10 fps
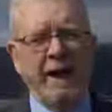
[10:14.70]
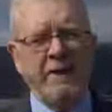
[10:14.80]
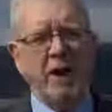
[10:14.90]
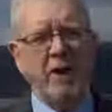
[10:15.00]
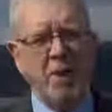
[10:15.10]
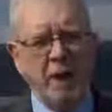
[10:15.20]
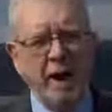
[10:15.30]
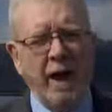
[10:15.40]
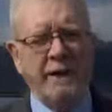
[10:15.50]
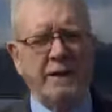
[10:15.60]
That's a
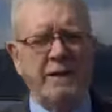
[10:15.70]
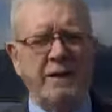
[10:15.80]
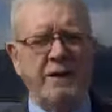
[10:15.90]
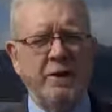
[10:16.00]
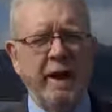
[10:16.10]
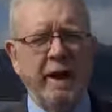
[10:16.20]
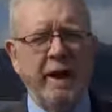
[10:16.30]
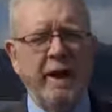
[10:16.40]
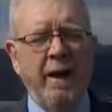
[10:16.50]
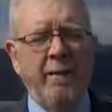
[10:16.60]
localised
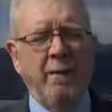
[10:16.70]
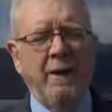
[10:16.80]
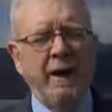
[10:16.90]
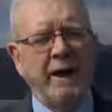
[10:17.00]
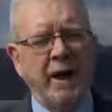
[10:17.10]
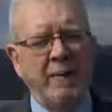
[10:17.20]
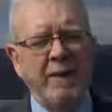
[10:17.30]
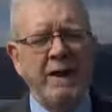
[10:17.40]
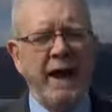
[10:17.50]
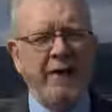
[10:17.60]
decision-making, but we can
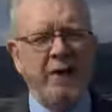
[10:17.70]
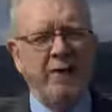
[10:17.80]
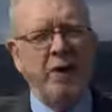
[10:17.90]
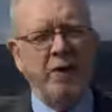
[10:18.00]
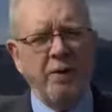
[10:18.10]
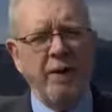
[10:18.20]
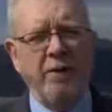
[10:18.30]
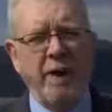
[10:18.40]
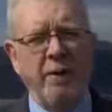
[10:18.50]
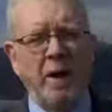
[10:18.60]
come together to agree
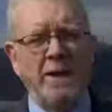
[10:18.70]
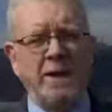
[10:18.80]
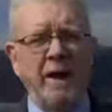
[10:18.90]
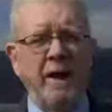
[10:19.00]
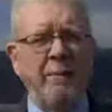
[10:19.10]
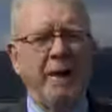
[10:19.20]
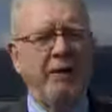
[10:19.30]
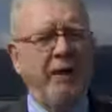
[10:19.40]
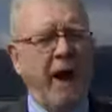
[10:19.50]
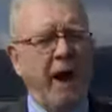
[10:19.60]
frameworks. But
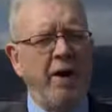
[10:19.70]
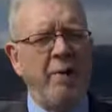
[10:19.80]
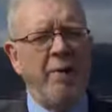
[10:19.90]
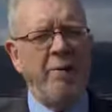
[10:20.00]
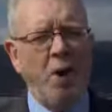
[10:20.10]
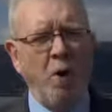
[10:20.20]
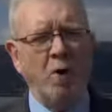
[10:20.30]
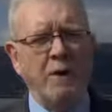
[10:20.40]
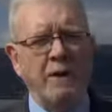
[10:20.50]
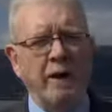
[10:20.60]
if they are
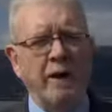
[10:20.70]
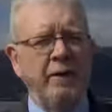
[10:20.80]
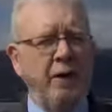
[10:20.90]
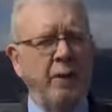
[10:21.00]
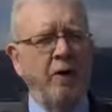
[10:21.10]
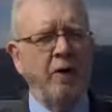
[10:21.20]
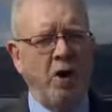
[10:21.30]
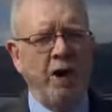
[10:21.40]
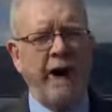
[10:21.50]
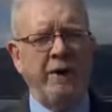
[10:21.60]
imposed, then we'll
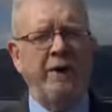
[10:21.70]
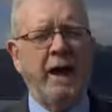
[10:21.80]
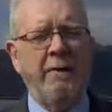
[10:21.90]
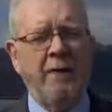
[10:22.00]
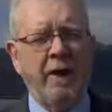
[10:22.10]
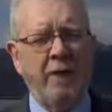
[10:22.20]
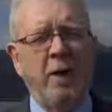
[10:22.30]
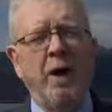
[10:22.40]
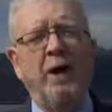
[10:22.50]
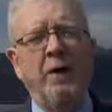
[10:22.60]
not get the type of
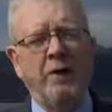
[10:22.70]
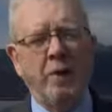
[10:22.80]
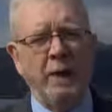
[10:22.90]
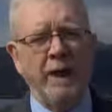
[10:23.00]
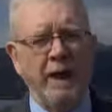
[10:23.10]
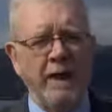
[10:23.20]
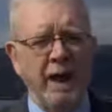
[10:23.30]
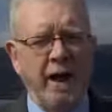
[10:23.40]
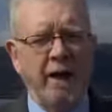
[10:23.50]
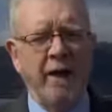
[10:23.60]
framework that we need
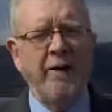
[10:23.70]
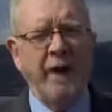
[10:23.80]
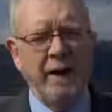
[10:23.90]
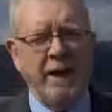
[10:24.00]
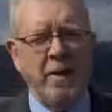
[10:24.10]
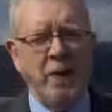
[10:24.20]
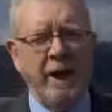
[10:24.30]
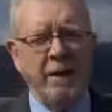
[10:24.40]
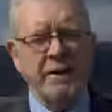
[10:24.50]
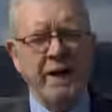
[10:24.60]
here, they need in
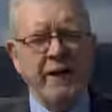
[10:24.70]
Wales.